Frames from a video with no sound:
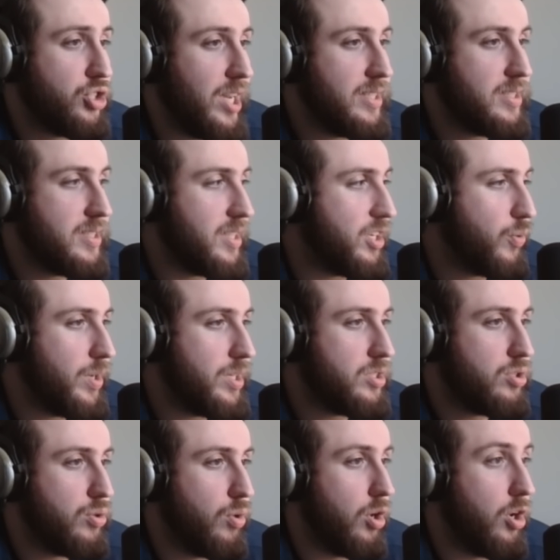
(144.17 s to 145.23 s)
chance is
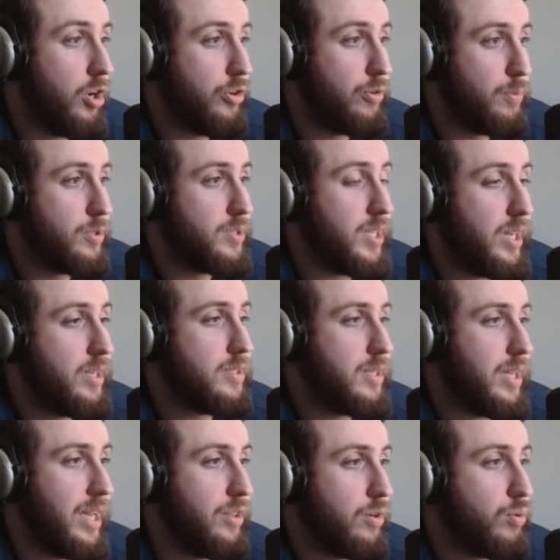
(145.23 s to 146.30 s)
increased to 100%,
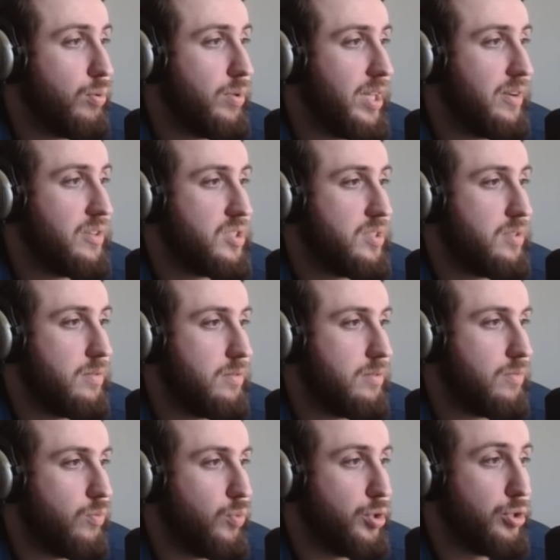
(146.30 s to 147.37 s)
and the cooldown is
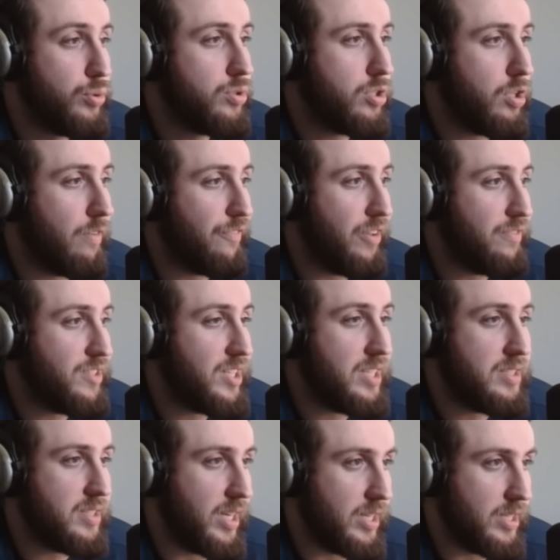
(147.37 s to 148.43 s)
reduced to
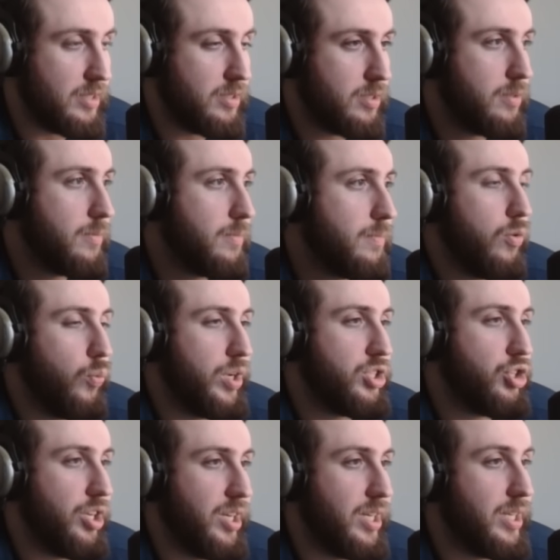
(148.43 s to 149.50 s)
15 seconds,
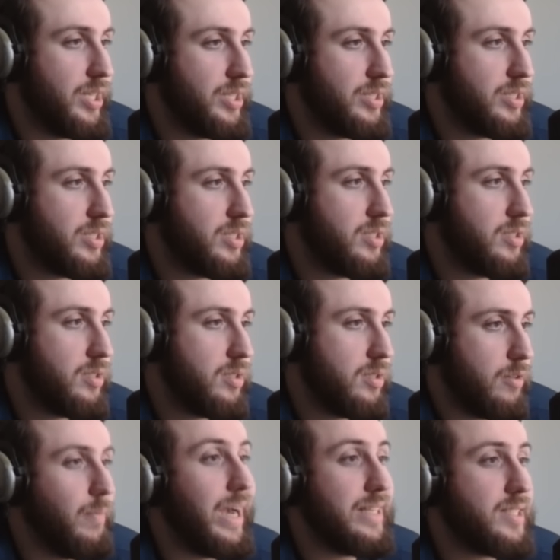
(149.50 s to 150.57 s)
which is
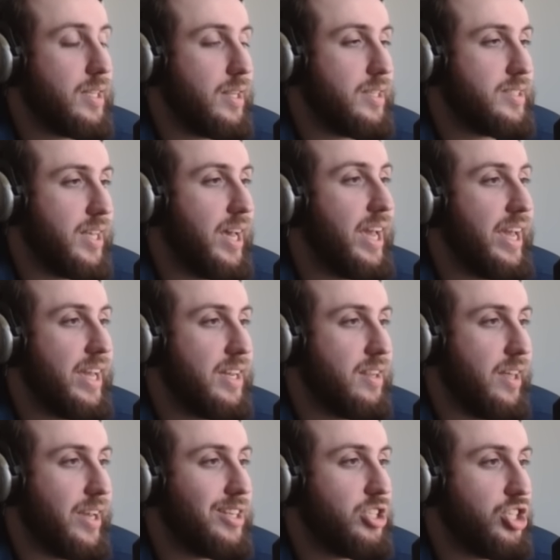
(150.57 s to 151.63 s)
basically saying,
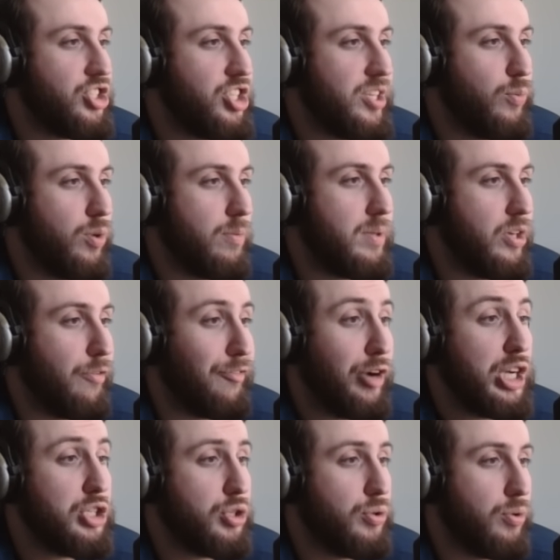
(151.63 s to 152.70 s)
like, Qiqi will be a
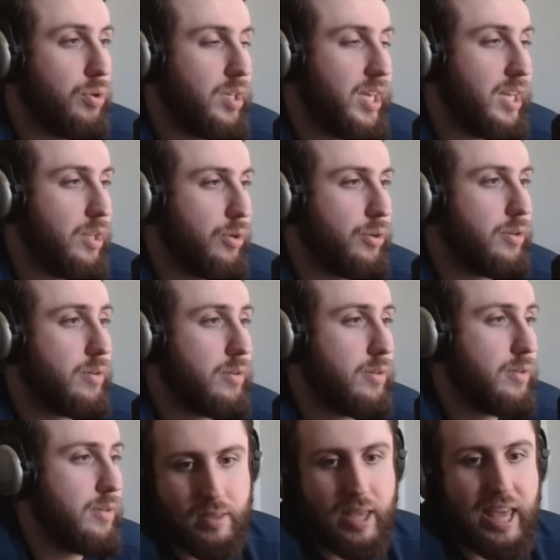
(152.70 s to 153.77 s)
functional healer
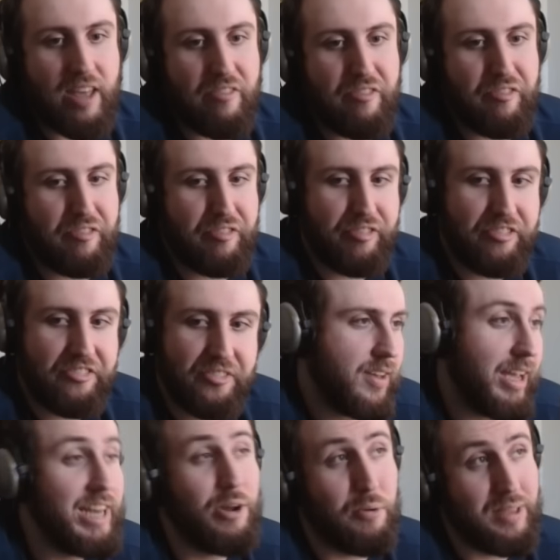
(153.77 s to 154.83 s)
if,
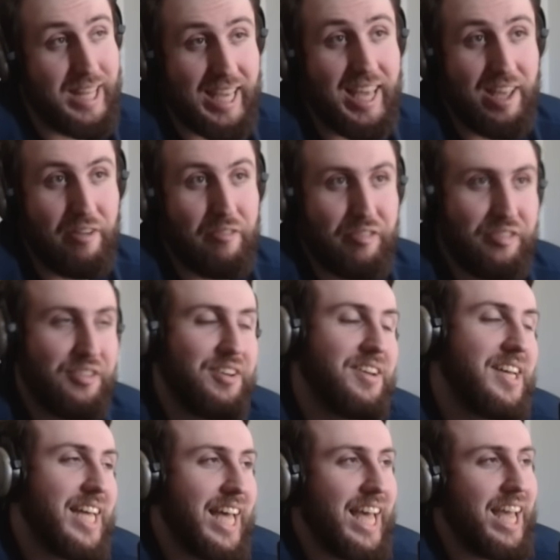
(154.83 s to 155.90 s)
and only
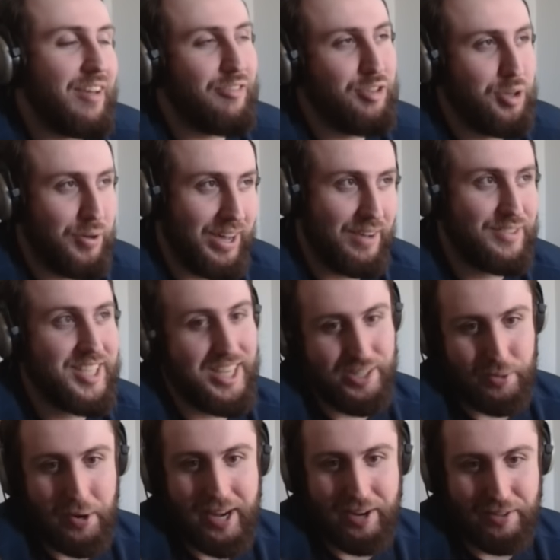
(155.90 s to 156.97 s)
if you have
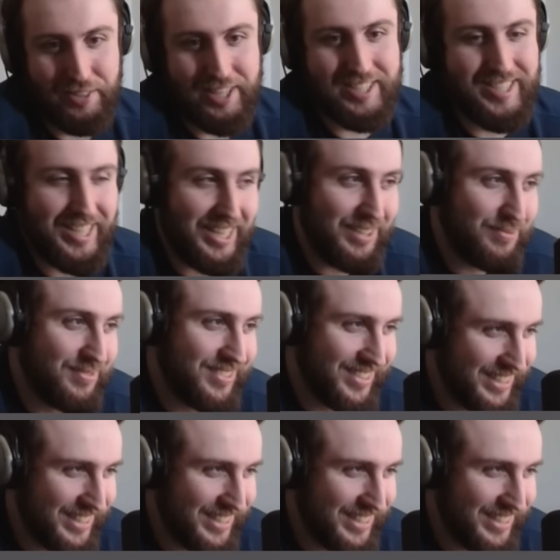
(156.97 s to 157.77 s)
Sandrone on the team,